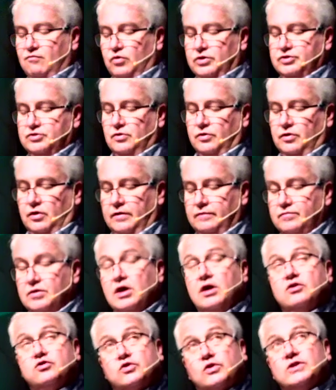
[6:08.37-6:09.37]
of what's going on.
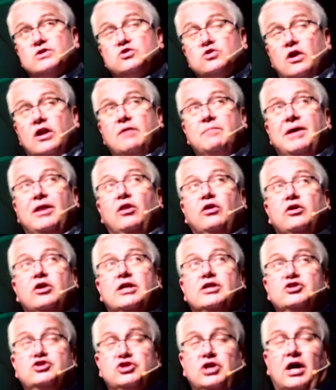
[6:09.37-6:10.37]
So let's start out by looking
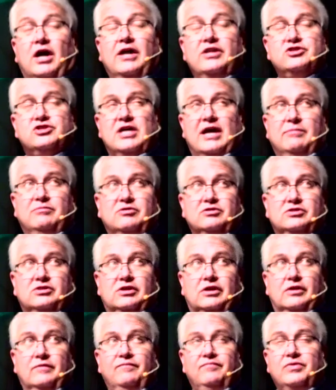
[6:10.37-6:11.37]
at John chapter
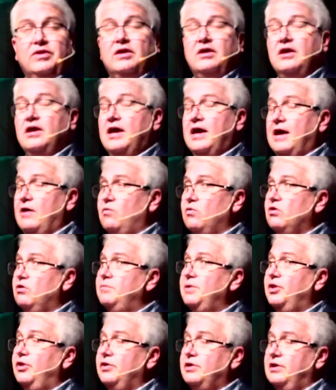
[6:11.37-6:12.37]
10, and we're going
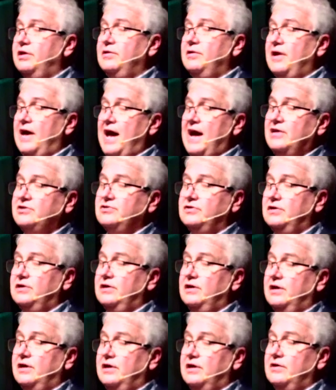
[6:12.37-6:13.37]
to be looking at
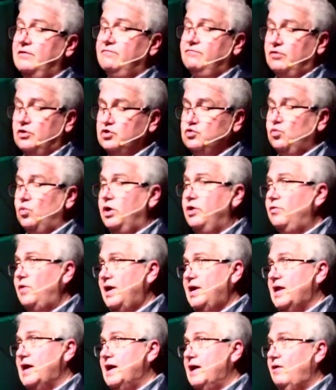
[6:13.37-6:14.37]
actually uh, verse 1
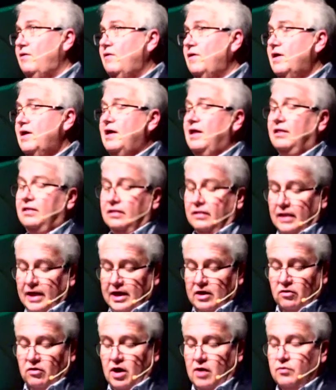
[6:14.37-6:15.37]
right now.
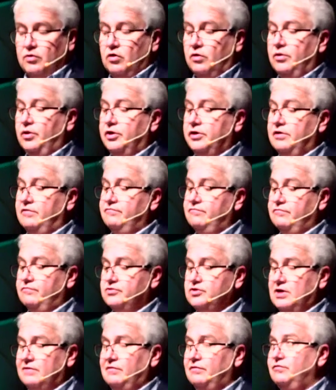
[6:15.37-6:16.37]
Later on, we're going to look at
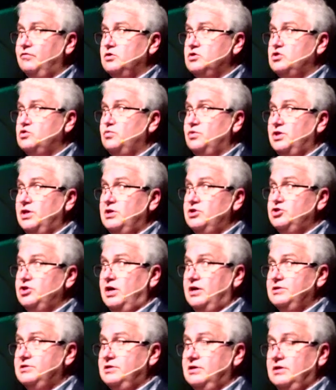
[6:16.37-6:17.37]
several verses within
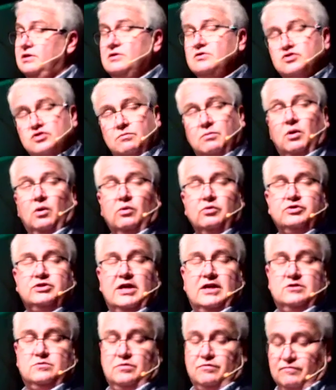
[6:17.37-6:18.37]
John 10, some Old
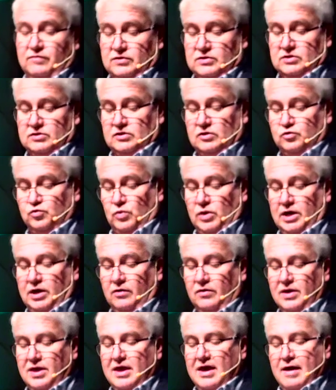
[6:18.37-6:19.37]
Testament verses as
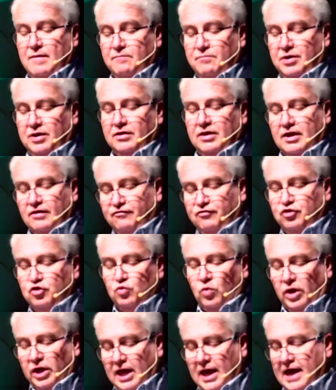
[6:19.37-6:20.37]
well. But if you
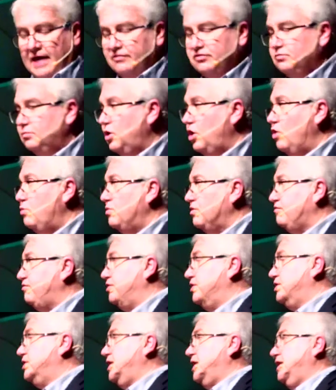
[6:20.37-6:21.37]
want to have some homework
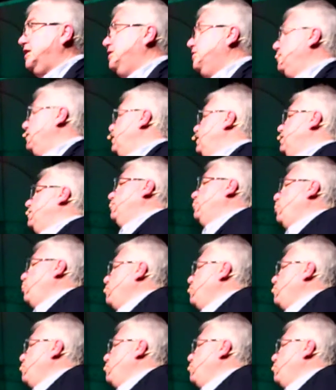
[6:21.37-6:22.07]
for today, your